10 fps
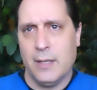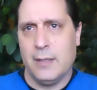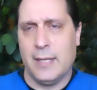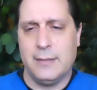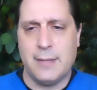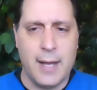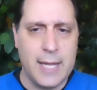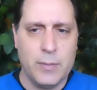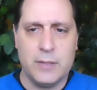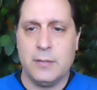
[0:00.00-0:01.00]
that
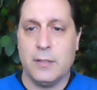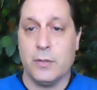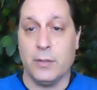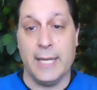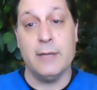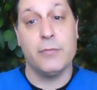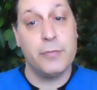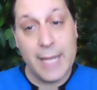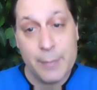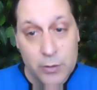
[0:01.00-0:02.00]
dying material and
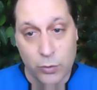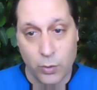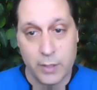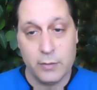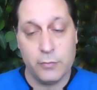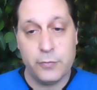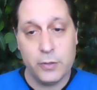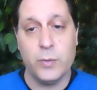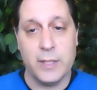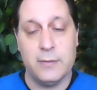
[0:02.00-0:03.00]
inflammatory
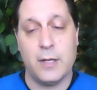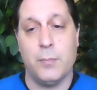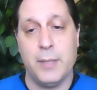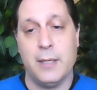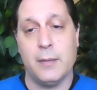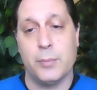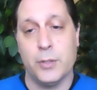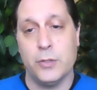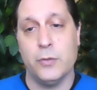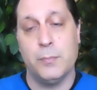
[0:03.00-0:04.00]
fluids that are being
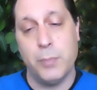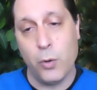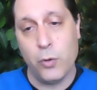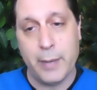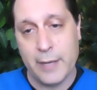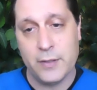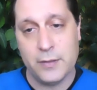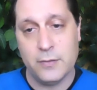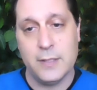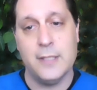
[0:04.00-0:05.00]
produced both by the
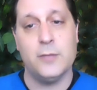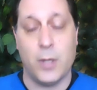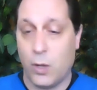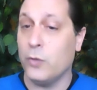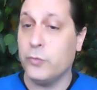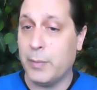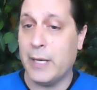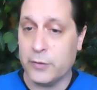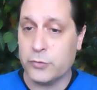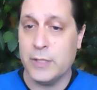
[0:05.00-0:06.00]
disease, but also
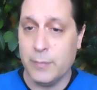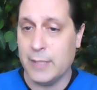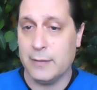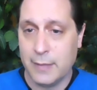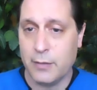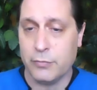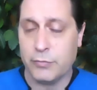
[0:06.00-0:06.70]
by the treatment itself.